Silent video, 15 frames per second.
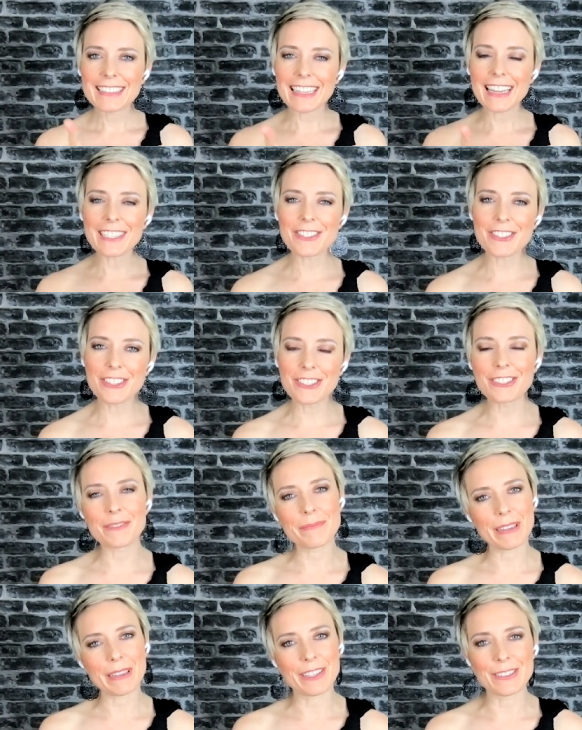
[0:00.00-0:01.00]
Stay
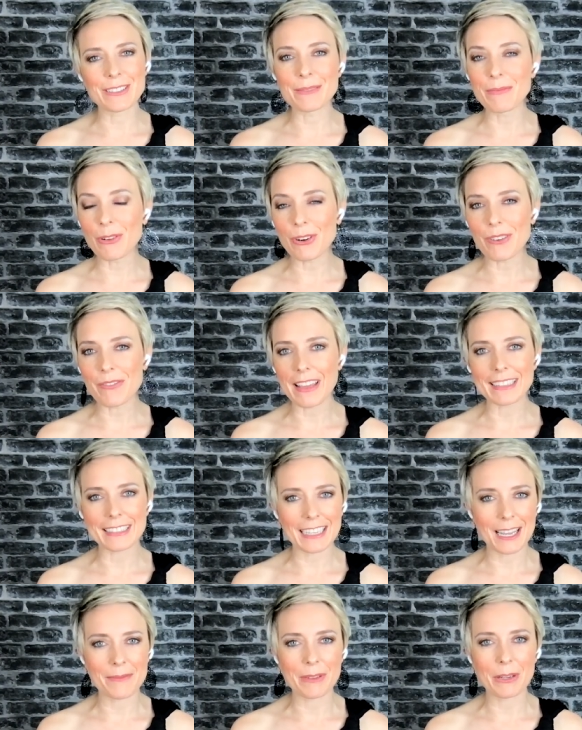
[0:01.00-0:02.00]
tuned because more of
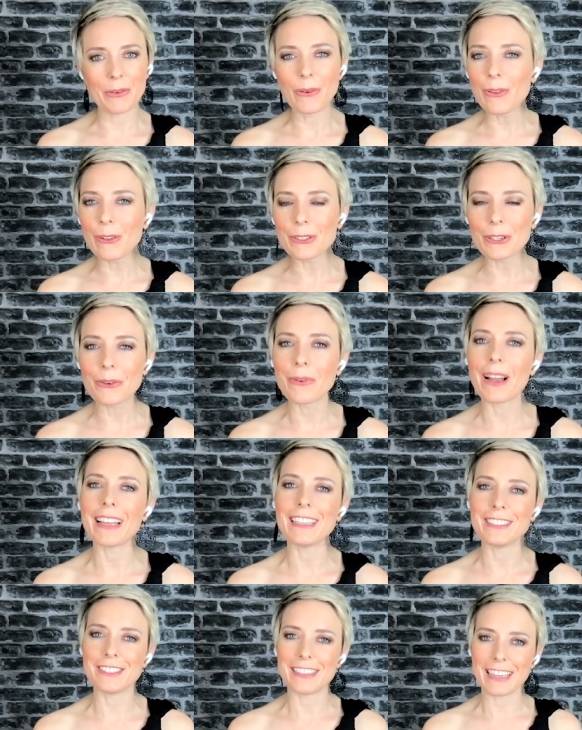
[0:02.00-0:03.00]
that coming all your
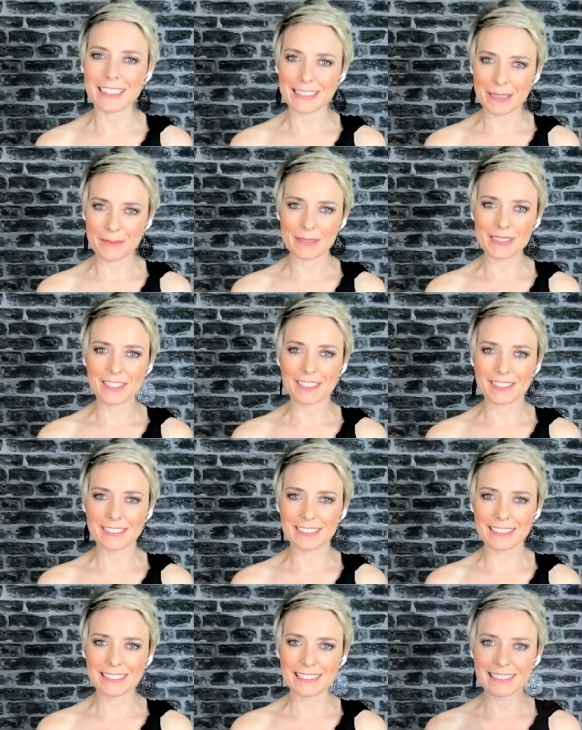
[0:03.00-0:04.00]
way in today's episode.